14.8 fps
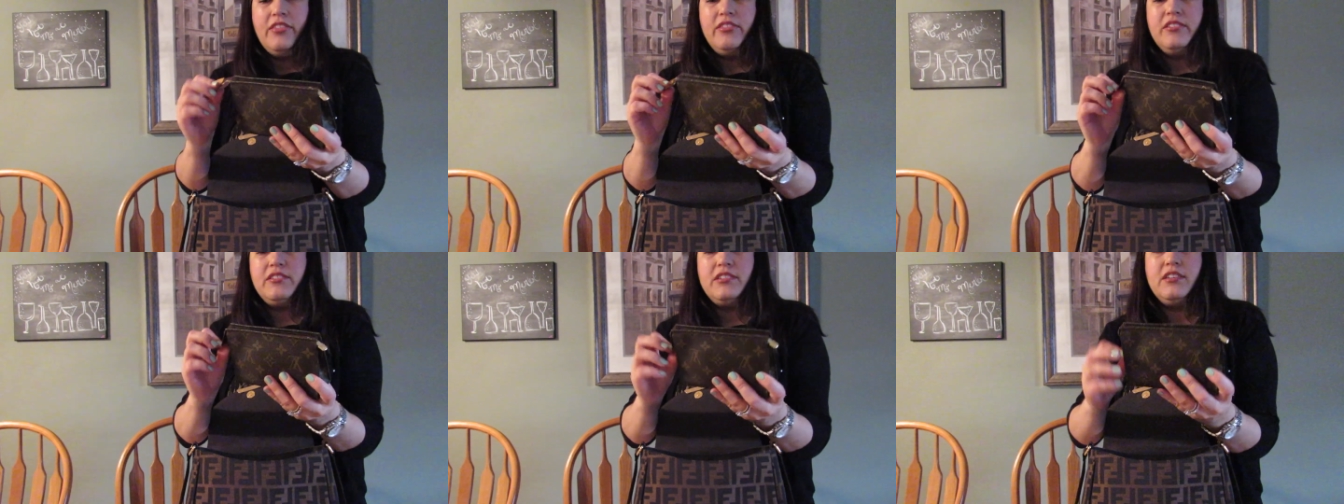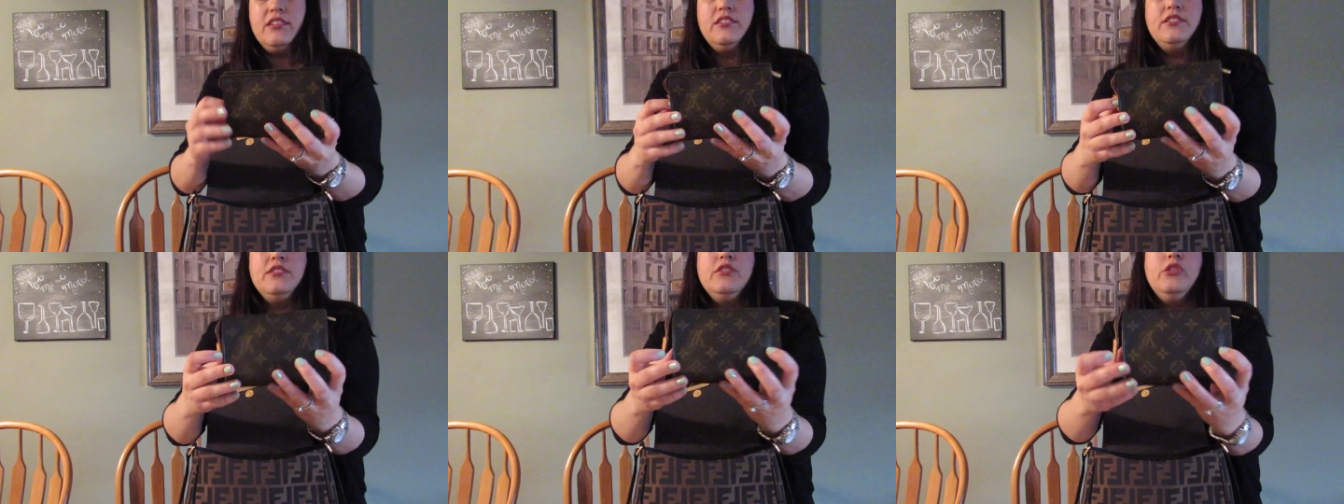This
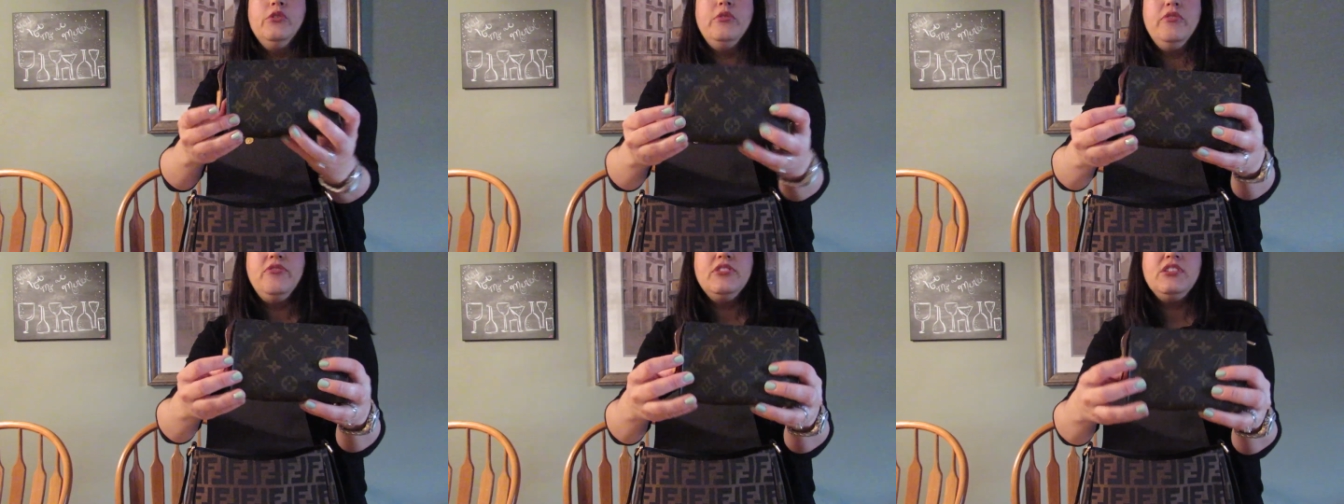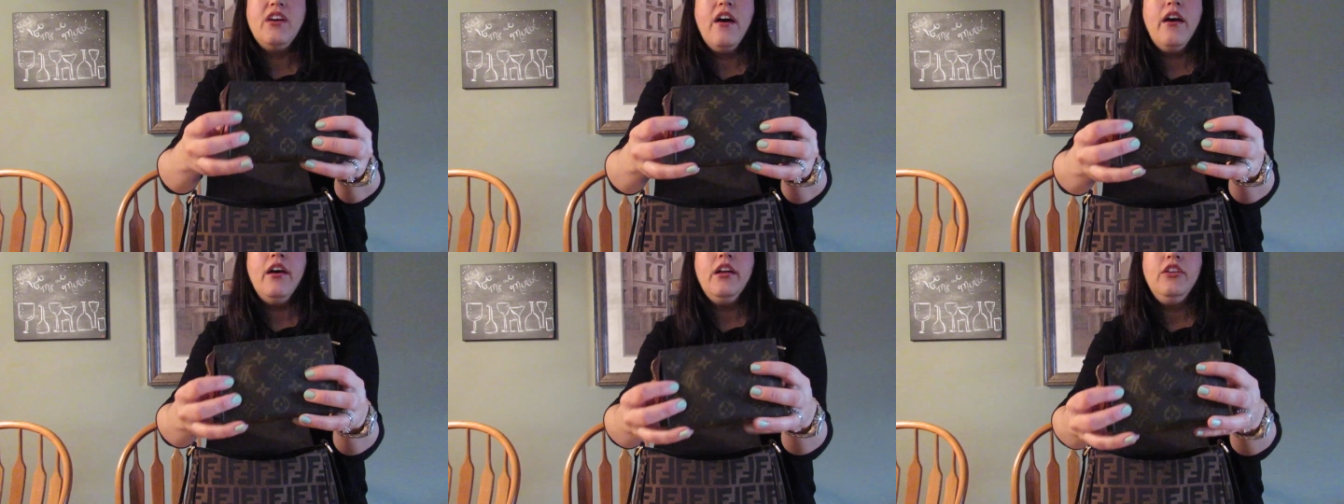is the Louis
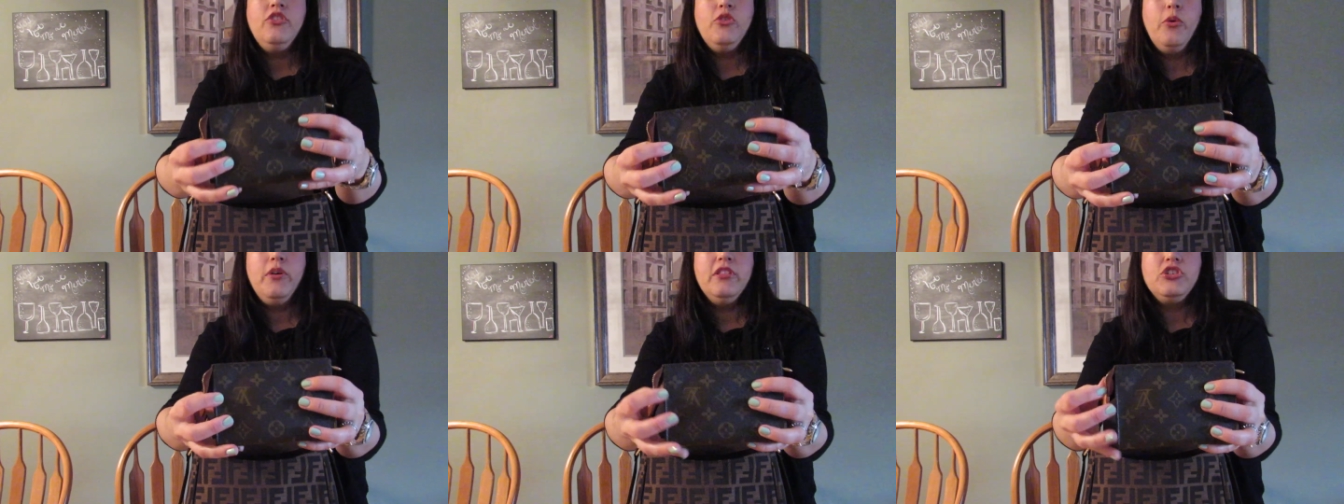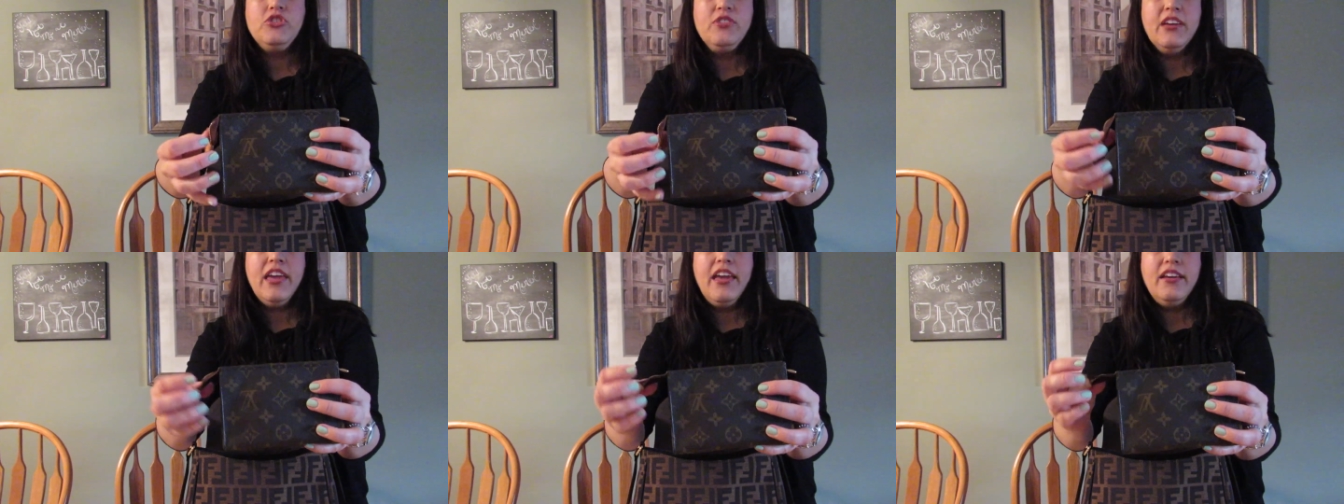Vuitton
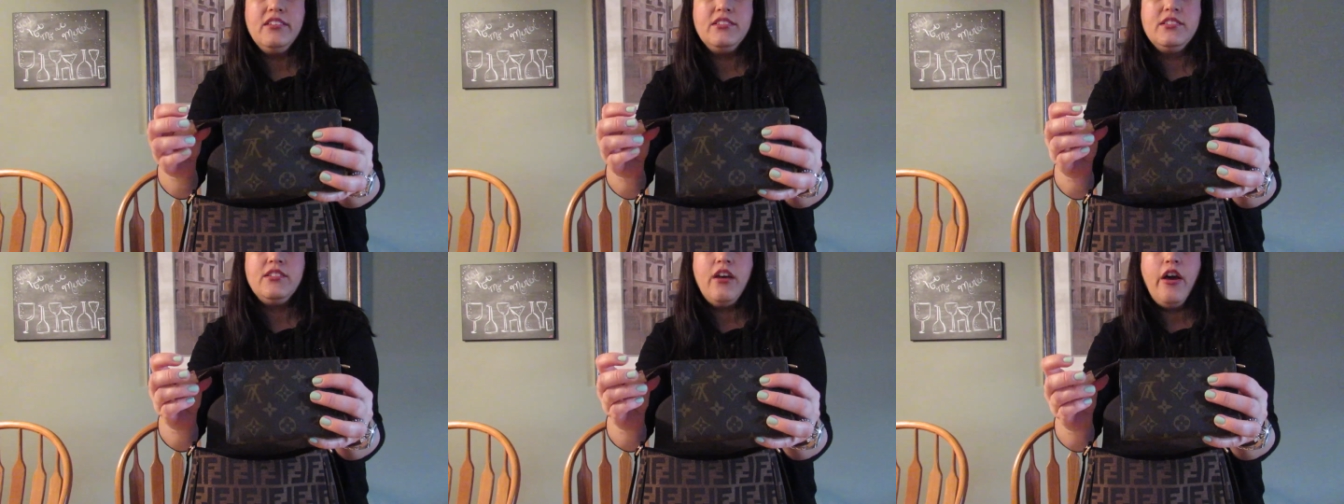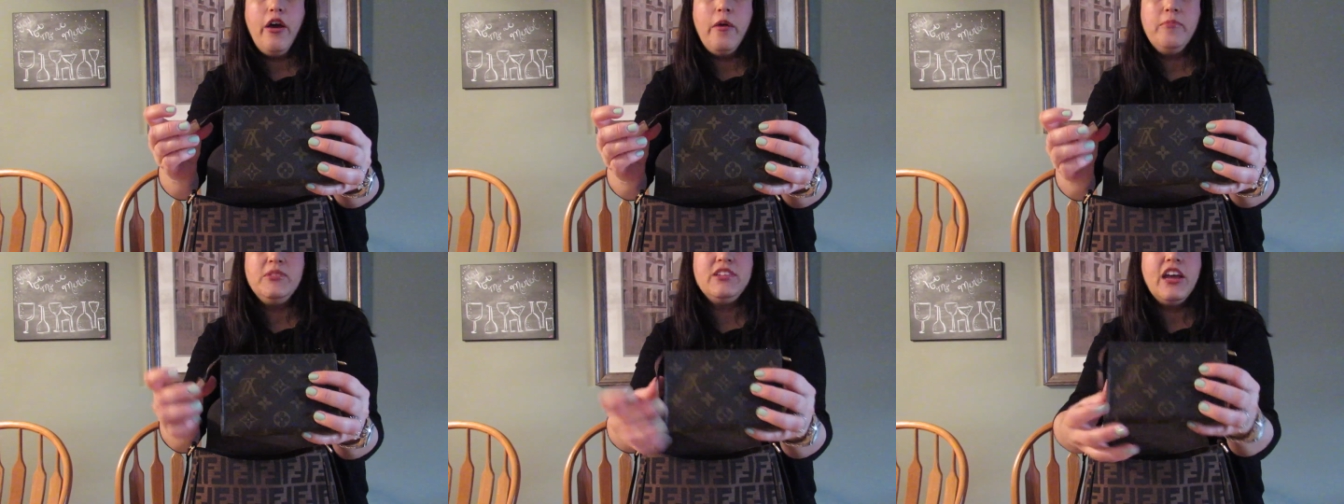toiletry case
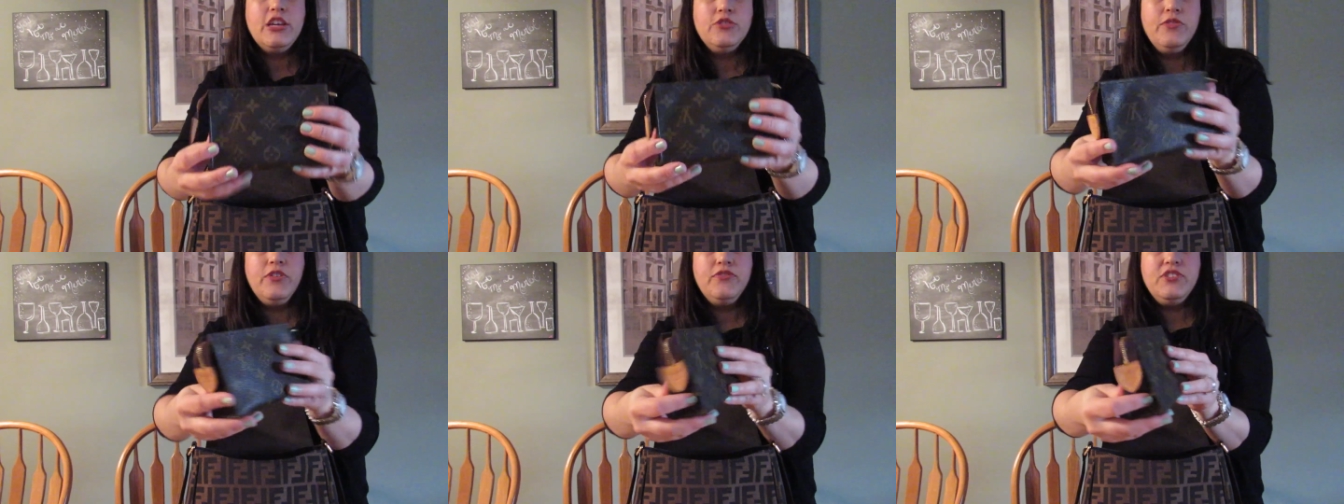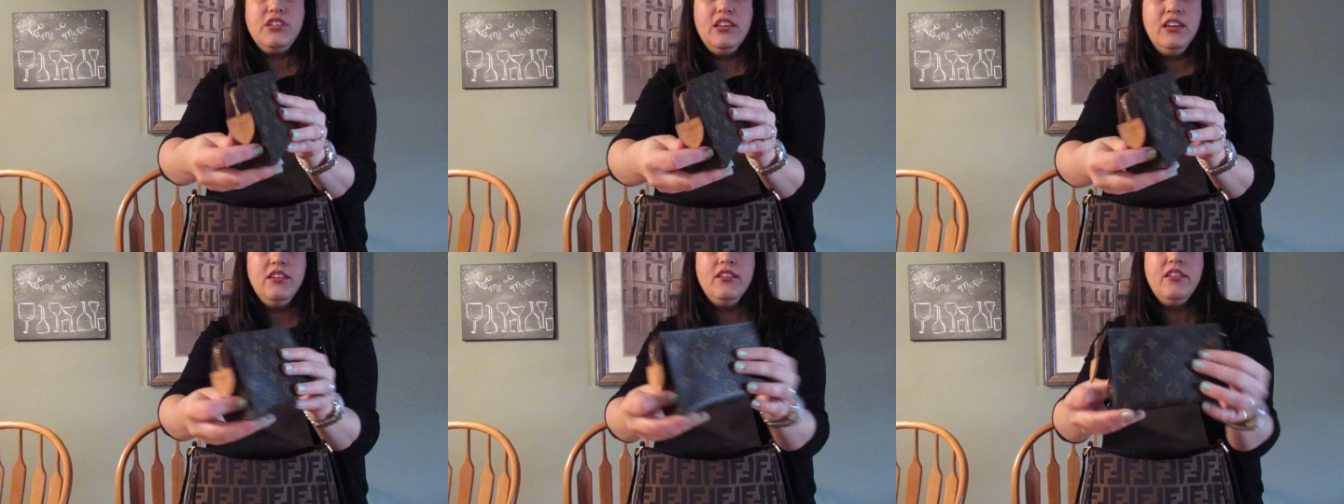um, size
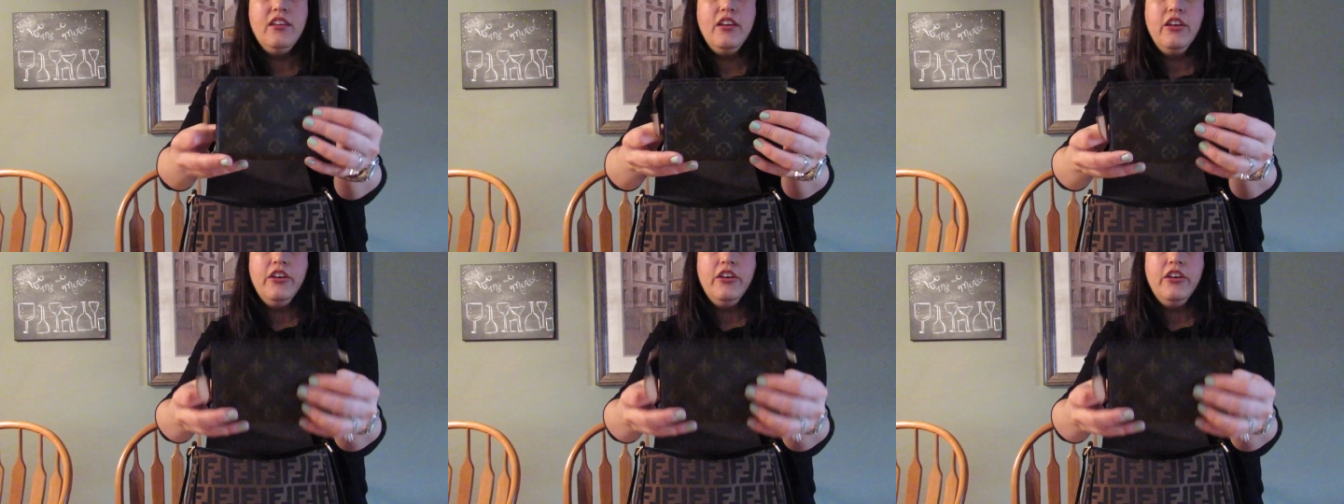15.